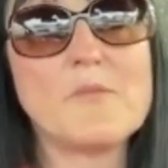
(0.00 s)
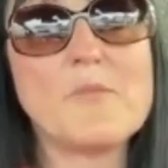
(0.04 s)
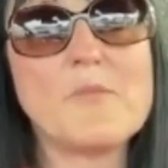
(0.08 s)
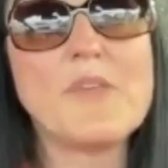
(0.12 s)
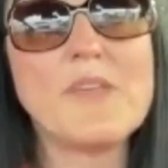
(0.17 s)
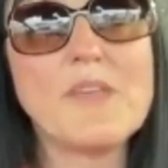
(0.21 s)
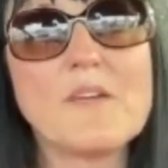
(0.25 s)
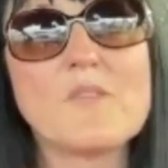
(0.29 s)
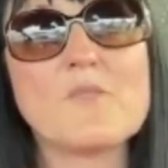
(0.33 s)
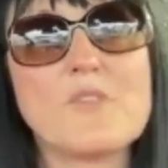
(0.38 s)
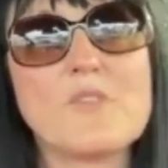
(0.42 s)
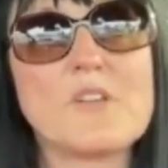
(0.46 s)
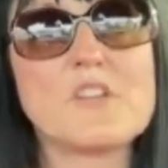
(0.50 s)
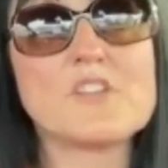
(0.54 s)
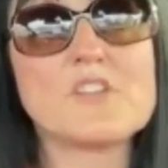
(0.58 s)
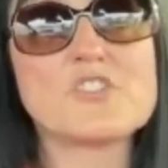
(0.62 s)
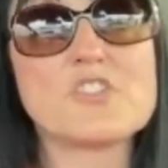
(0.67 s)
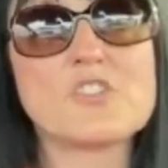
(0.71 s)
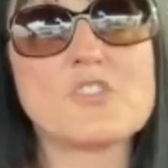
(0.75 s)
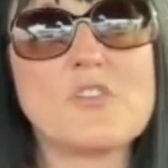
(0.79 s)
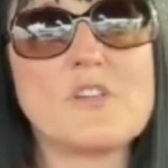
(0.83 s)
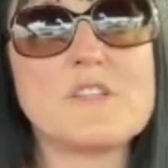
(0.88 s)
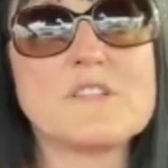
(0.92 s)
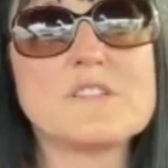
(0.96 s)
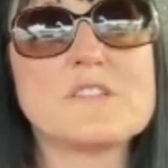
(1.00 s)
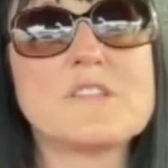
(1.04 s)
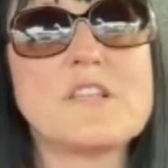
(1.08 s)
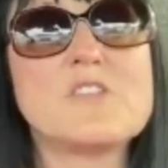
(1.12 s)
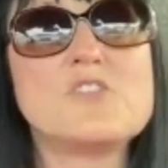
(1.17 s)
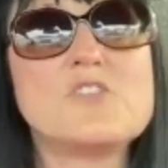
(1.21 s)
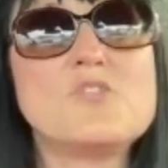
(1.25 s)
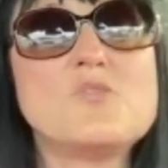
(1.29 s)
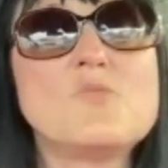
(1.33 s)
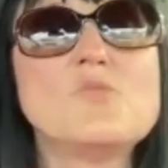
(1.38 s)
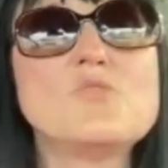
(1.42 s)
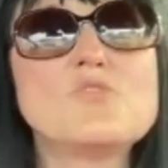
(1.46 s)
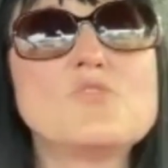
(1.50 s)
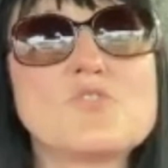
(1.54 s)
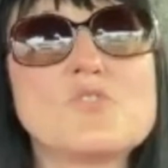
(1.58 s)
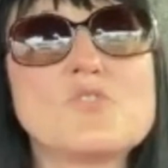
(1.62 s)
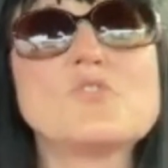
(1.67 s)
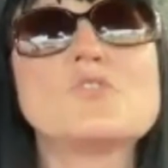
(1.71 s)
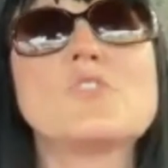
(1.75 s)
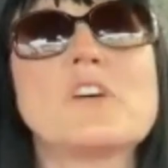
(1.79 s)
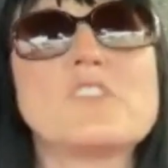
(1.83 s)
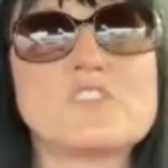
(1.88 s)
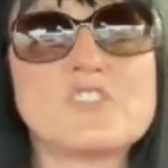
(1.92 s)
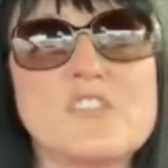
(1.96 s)
being a realtor is, that you
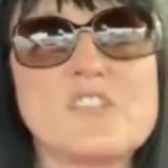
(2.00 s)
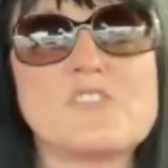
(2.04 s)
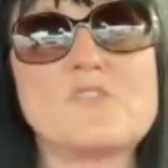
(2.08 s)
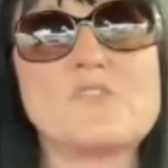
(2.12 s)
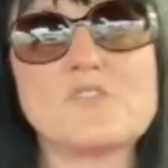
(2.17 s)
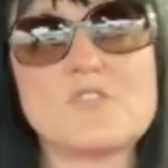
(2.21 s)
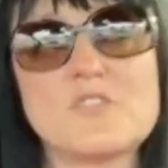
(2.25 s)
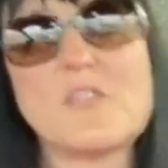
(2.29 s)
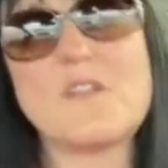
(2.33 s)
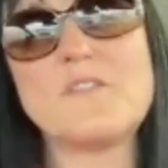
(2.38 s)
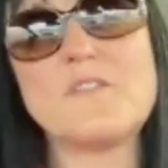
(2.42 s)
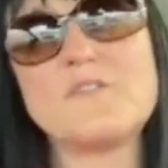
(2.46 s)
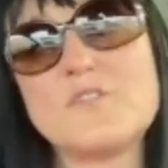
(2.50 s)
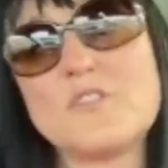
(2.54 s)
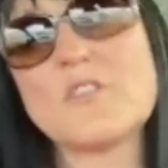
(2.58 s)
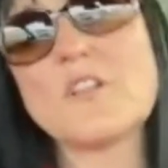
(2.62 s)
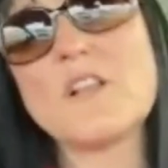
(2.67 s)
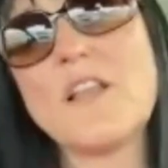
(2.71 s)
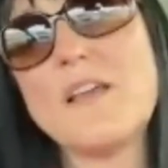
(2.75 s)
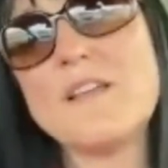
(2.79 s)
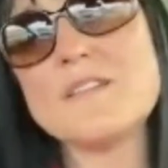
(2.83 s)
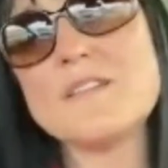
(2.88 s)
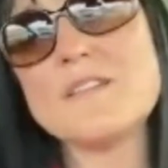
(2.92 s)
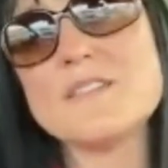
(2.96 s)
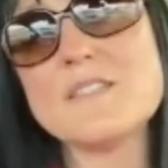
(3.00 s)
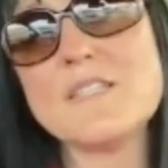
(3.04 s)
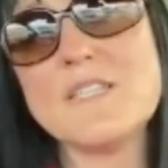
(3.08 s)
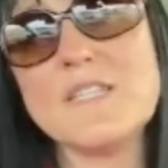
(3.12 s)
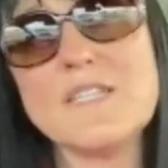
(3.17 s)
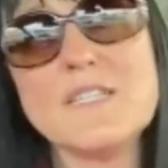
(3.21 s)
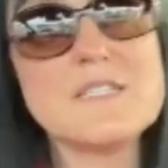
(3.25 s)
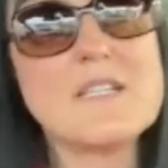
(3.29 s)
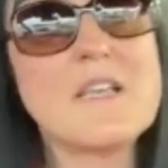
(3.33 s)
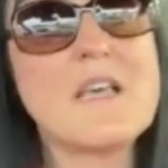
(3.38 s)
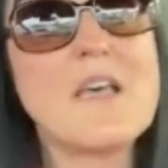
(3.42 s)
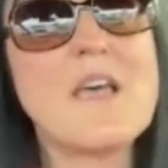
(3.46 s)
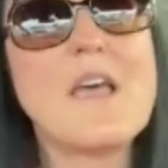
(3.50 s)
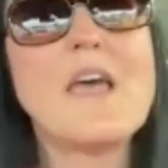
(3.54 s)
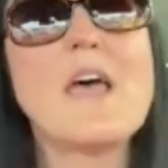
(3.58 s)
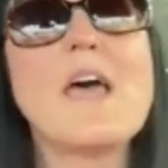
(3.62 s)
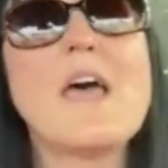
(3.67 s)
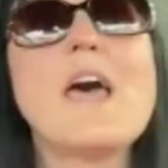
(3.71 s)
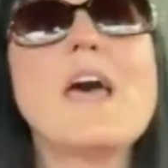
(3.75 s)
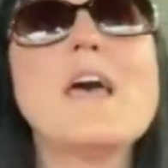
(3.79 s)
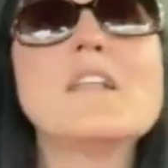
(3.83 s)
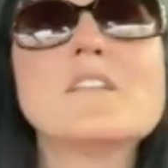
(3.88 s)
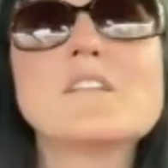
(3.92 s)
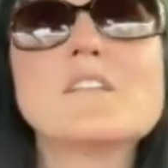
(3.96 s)
should adjust yourself to the client's needs
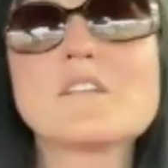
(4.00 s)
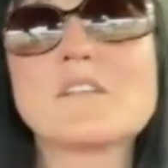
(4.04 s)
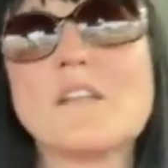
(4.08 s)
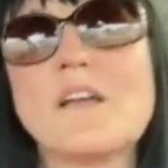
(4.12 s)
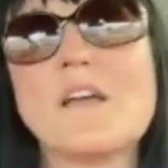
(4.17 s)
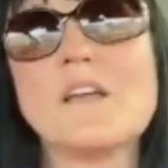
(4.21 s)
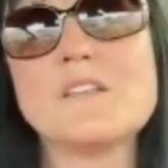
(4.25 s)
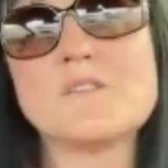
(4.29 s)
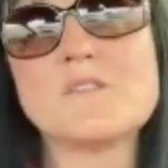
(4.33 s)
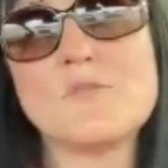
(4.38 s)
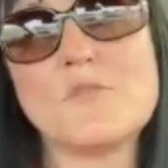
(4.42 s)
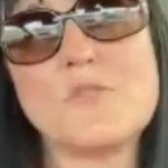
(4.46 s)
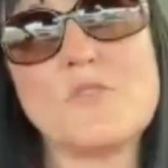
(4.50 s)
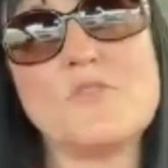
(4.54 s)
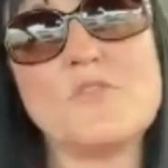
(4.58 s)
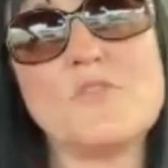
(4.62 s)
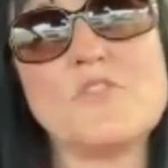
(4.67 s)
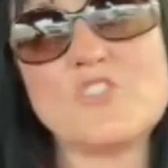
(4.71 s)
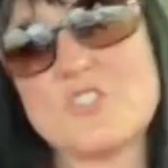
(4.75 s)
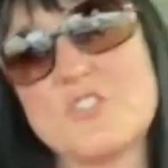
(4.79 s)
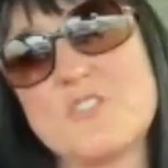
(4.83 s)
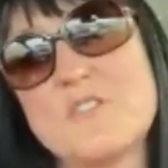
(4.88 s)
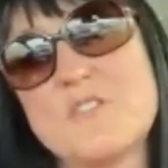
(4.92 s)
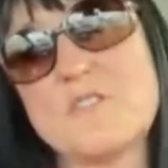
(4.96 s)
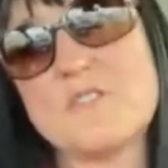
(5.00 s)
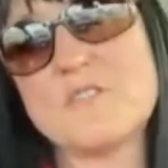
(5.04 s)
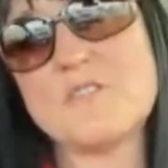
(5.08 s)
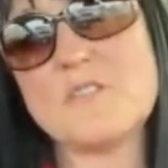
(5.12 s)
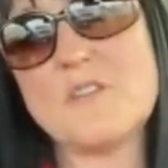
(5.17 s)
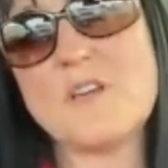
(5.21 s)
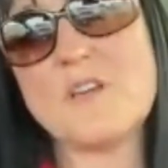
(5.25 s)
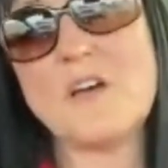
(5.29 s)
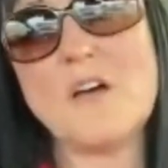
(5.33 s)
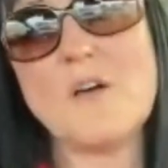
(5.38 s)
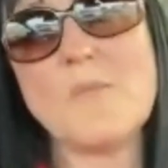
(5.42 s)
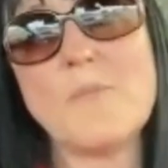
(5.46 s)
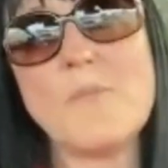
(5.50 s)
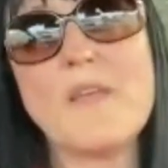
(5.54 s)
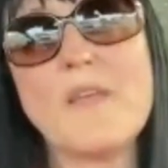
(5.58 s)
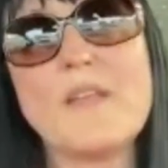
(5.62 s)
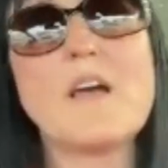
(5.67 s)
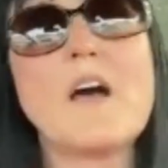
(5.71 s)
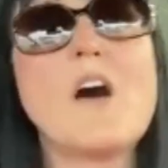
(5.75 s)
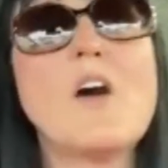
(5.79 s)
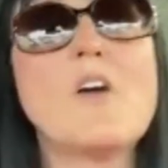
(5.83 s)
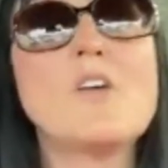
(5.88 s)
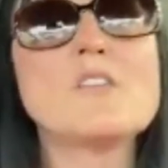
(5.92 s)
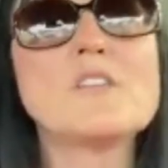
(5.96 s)
and the client's wishes and
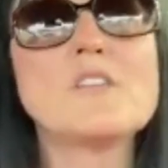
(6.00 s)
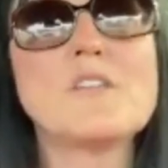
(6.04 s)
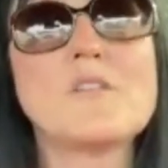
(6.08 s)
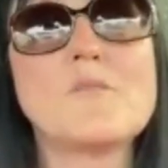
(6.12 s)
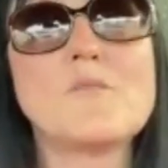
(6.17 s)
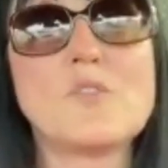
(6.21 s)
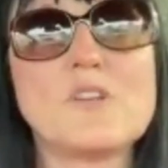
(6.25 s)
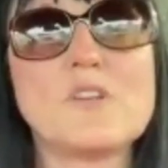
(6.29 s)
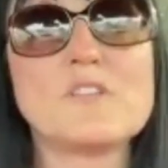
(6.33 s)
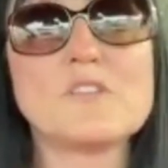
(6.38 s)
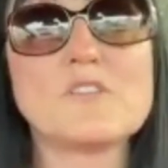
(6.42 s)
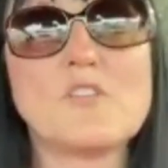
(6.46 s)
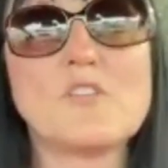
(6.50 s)
how they want to